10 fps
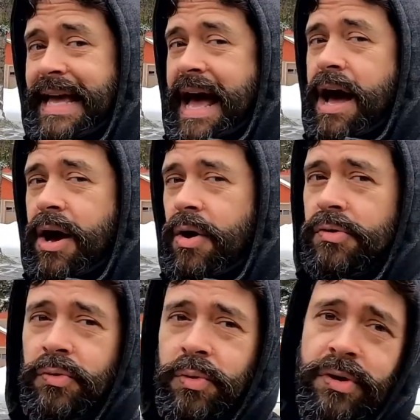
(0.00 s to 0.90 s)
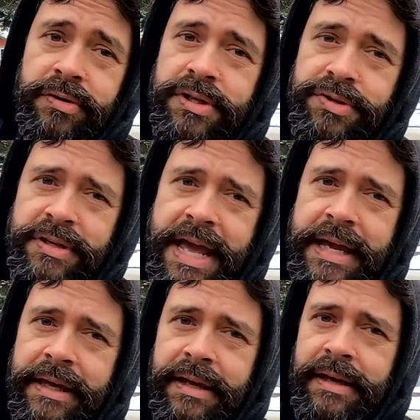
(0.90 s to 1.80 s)
how in the world could you
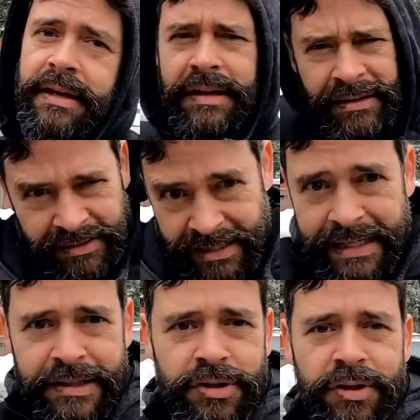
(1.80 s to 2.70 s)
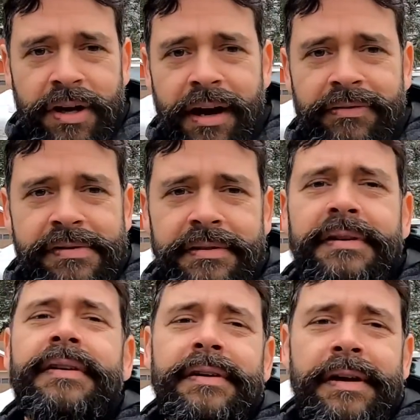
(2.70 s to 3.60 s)
take this hood off?
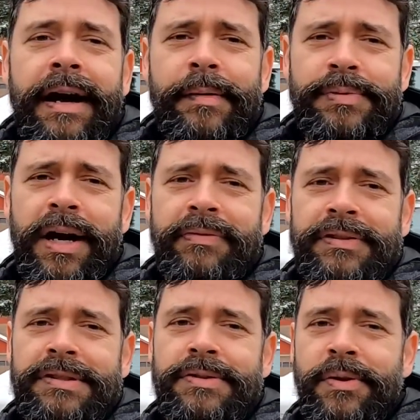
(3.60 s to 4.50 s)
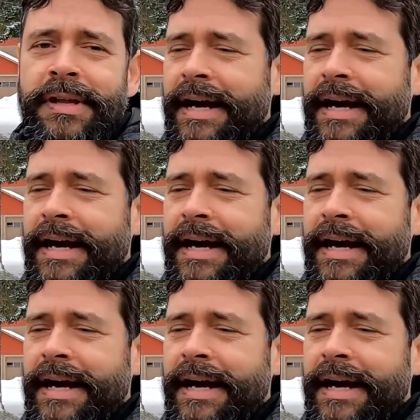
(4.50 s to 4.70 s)
I'm tough. It's North